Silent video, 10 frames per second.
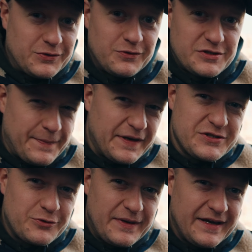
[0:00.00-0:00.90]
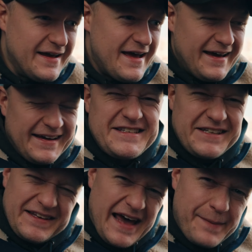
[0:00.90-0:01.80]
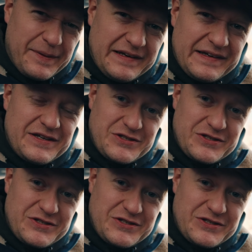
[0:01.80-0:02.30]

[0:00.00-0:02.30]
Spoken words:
to sponsor me, it's not happening.